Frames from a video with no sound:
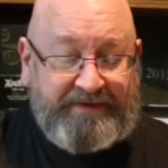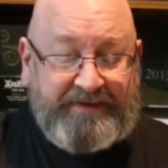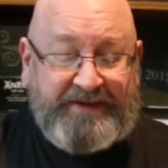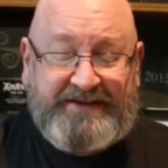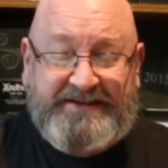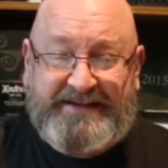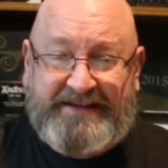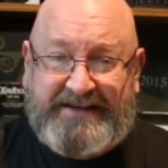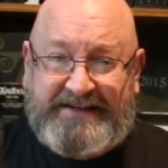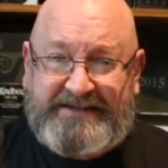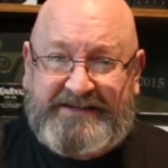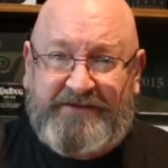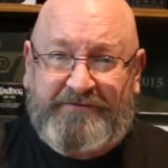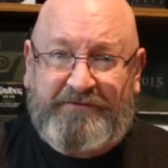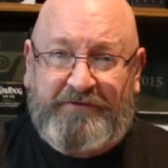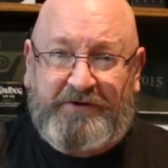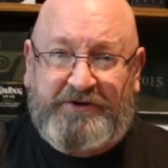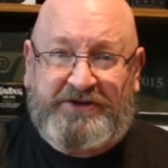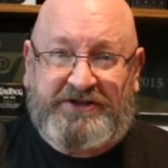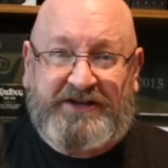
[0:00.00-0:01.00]
this is the
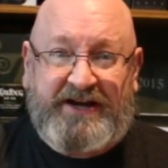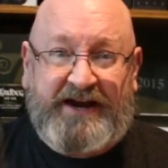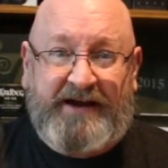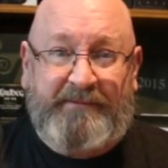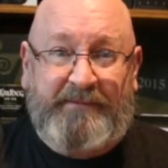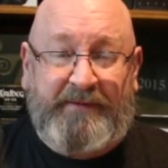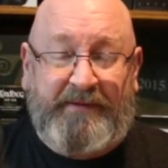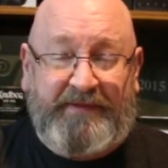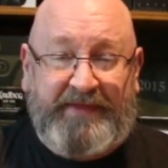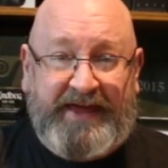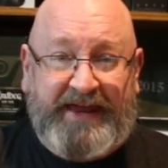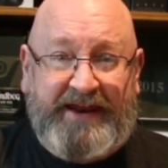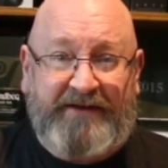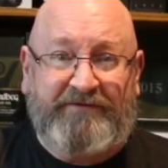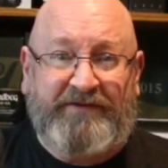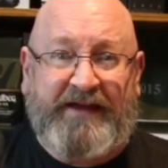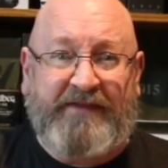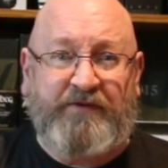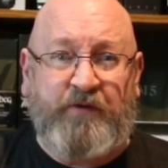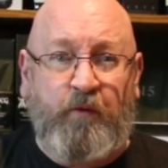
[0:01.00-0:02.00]
first time that
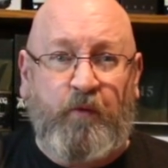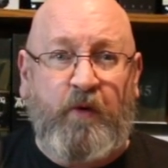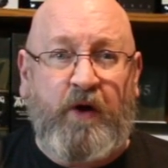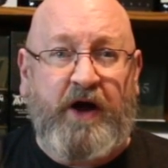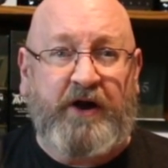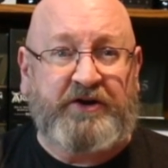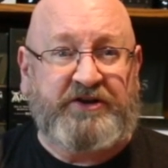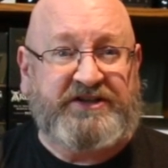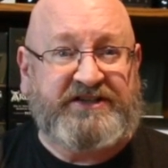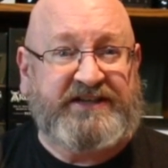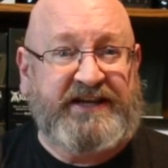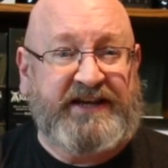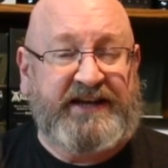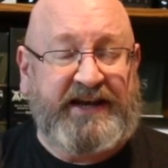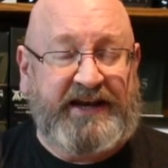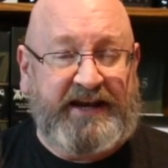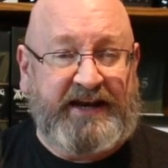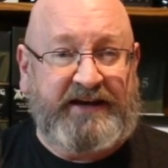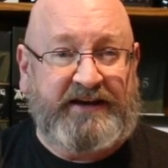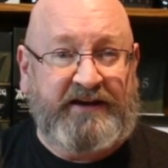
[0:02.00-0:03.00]
I've let the water sit
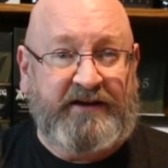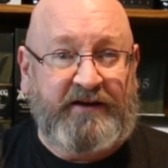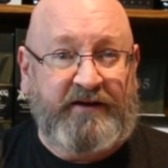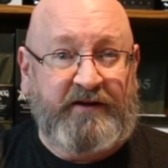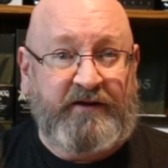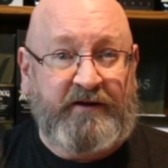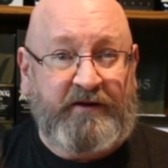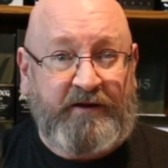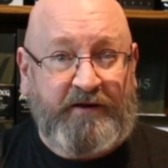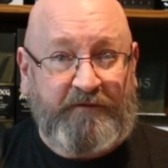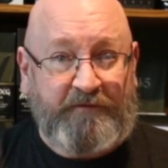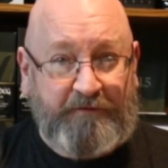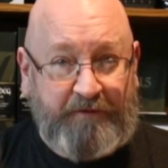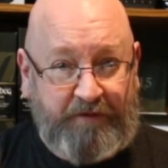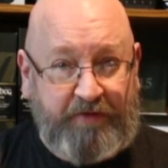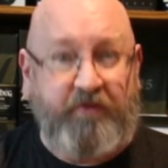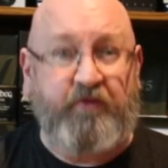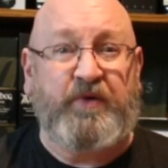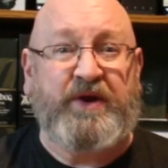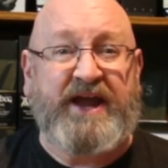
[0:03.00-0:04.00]
in it for
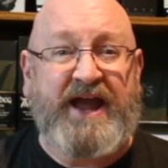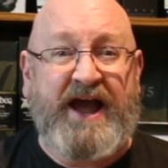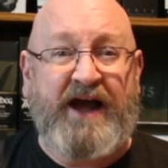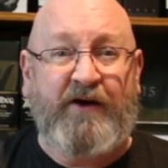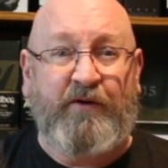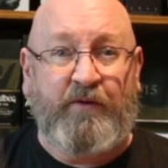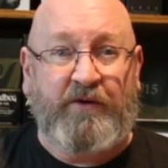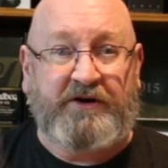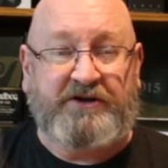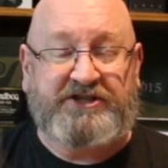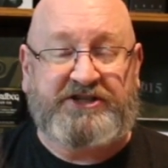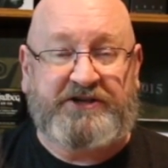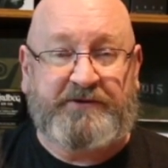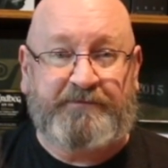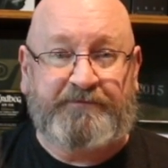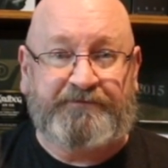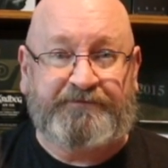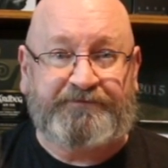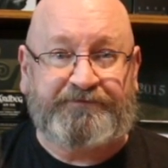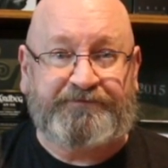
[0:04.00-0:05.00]
3 hours.